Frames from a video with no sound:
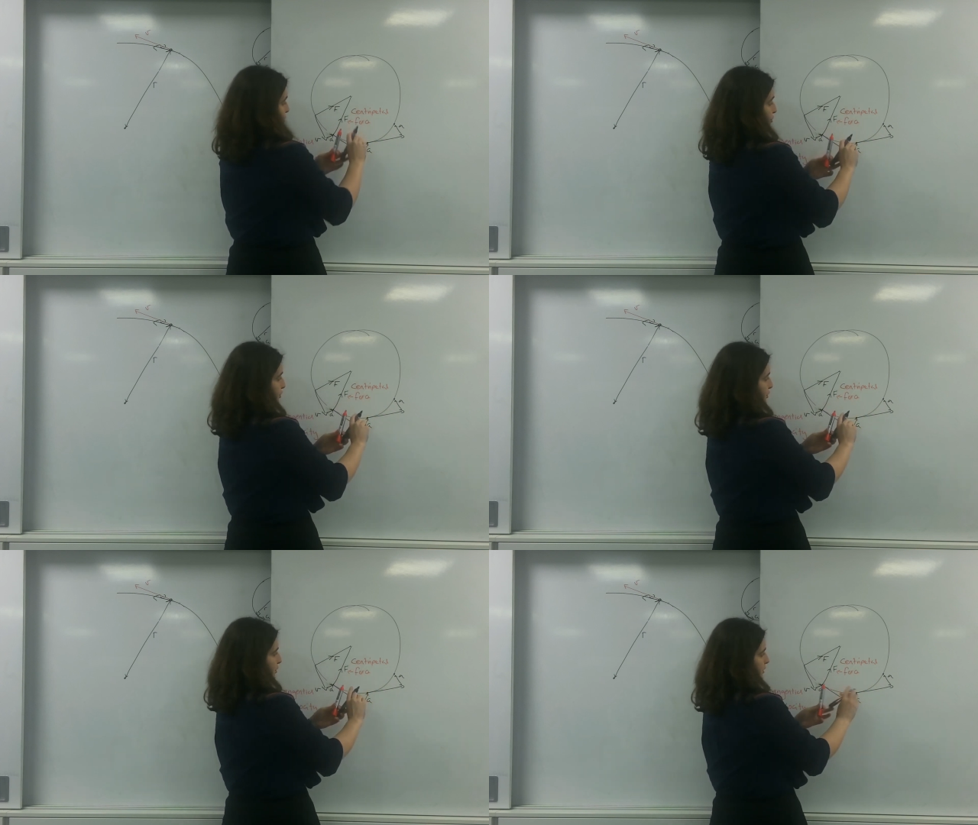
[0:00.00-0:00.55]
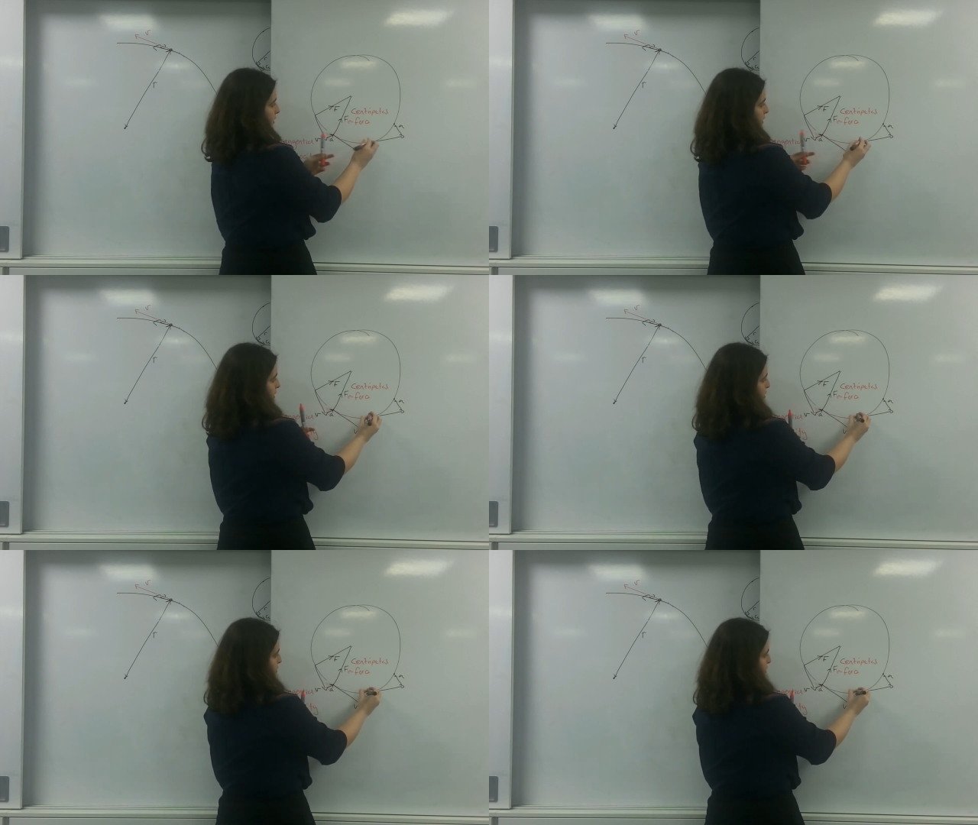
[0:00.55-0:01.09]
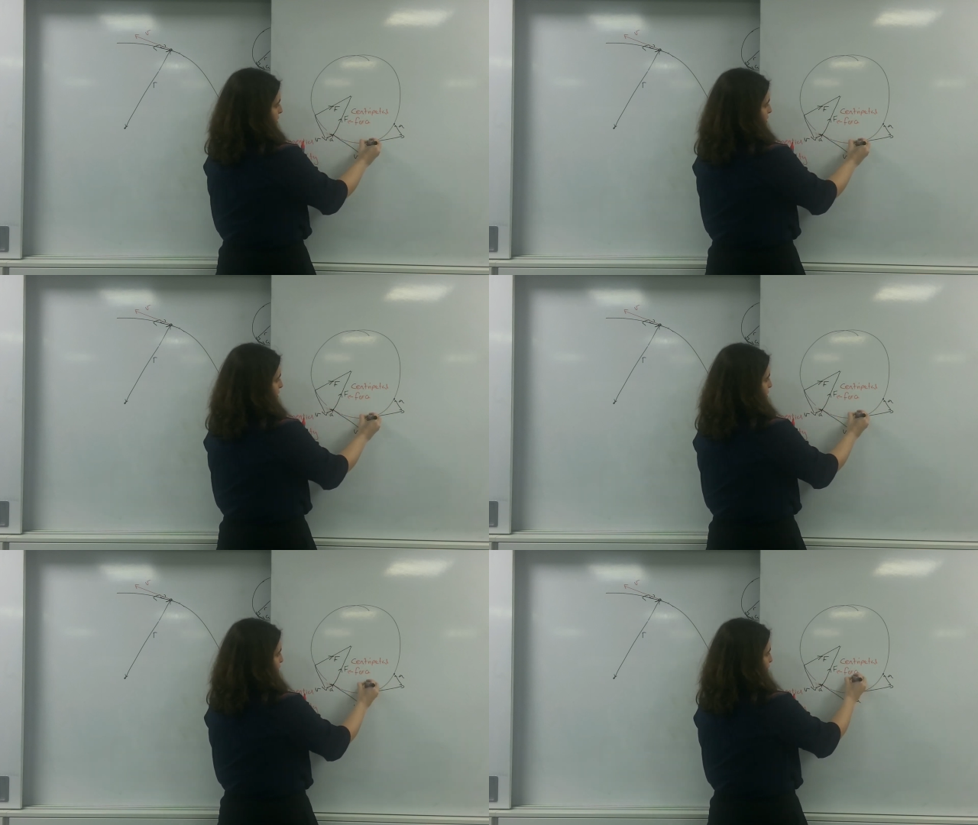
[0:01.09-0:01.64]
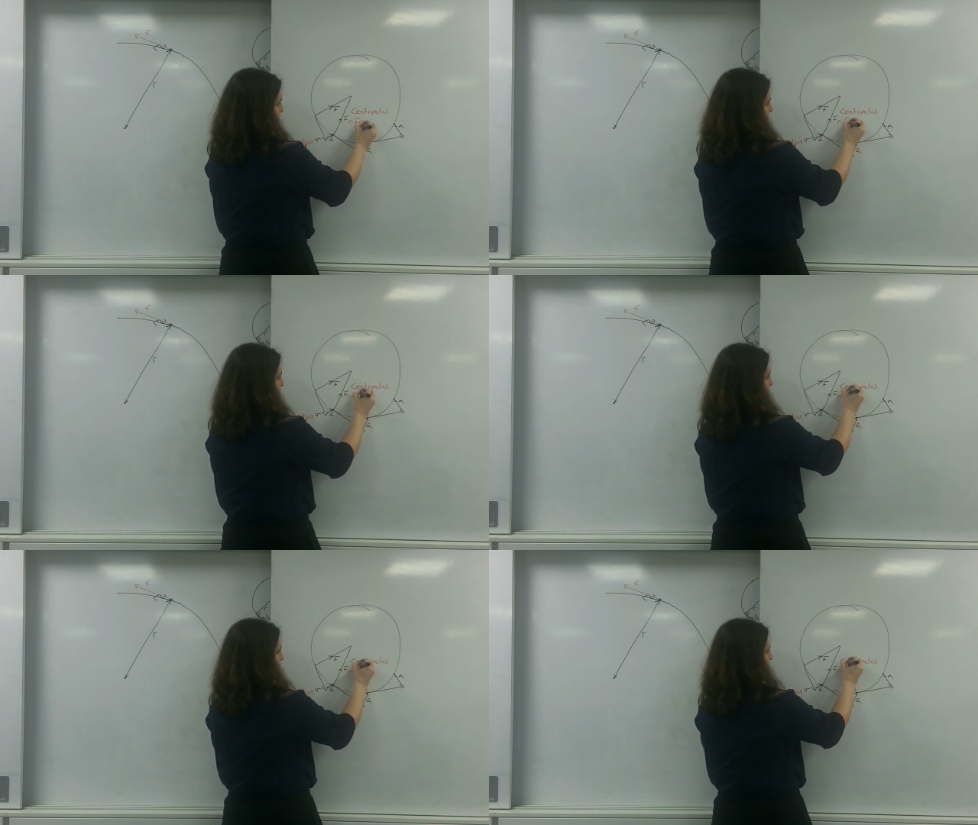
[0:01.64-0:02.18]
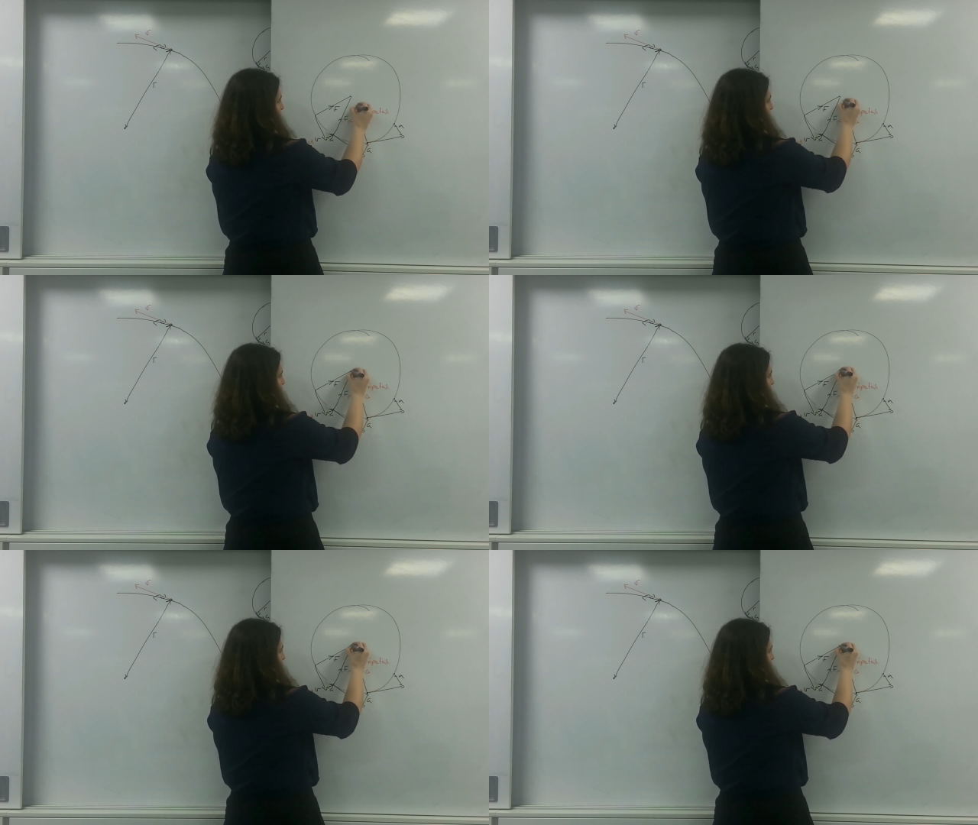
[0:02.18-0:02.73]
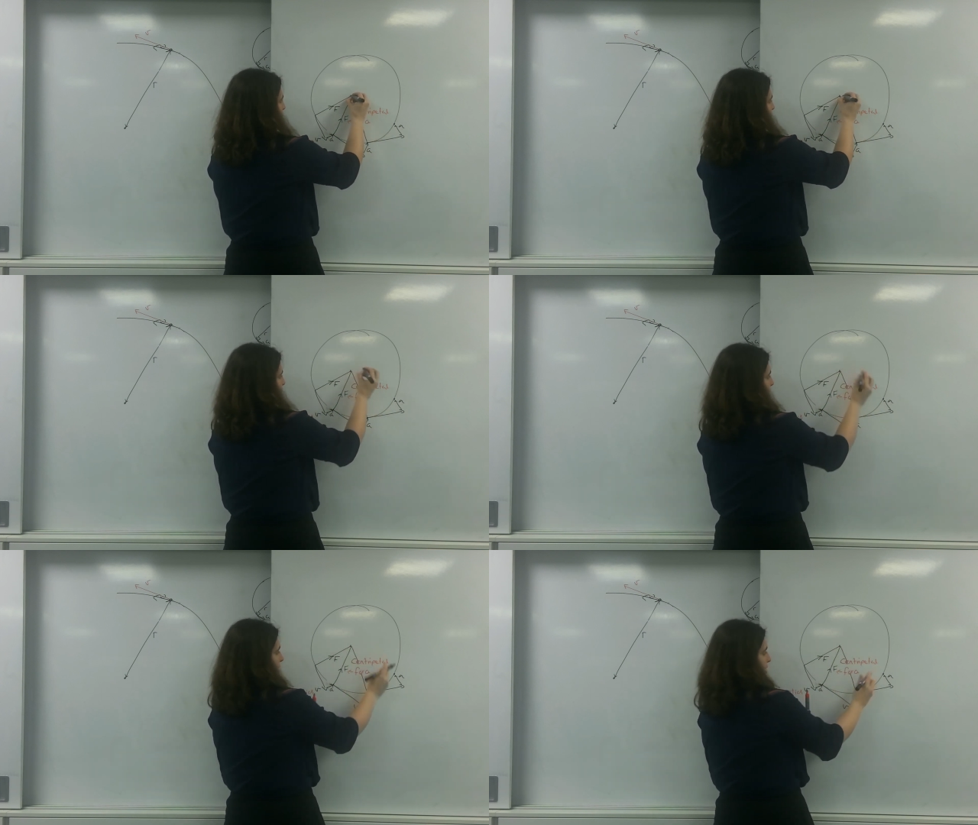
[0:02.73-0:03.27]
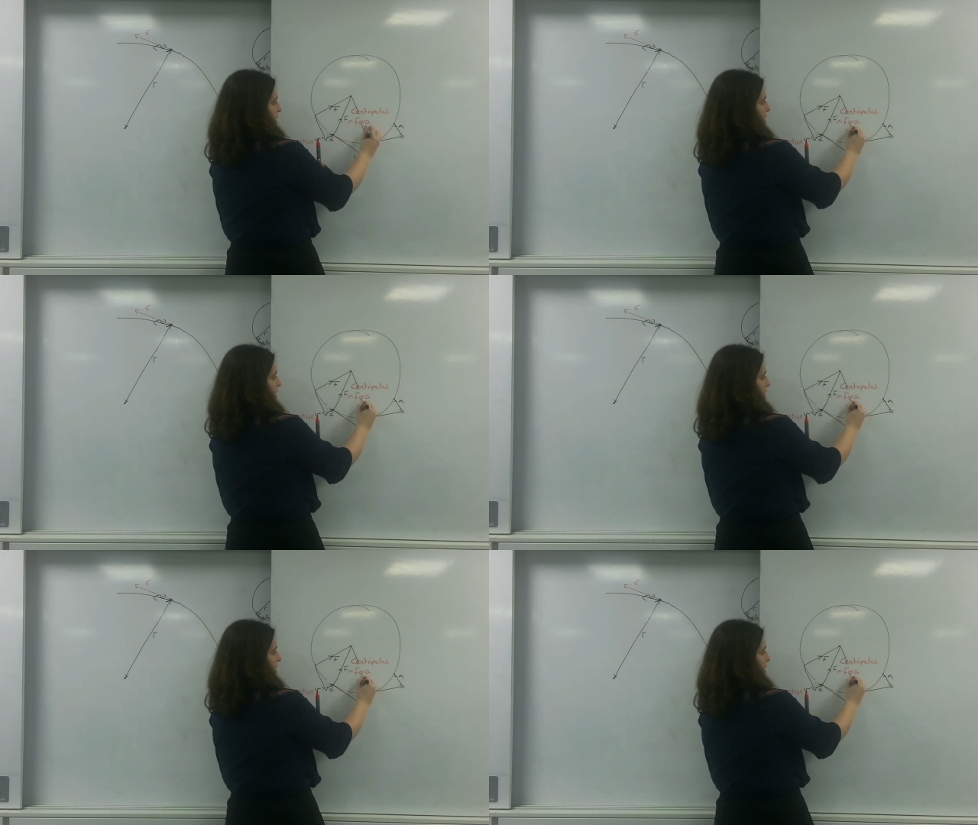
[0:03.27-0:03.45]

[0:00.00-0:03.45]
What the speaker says: (no speaker visible)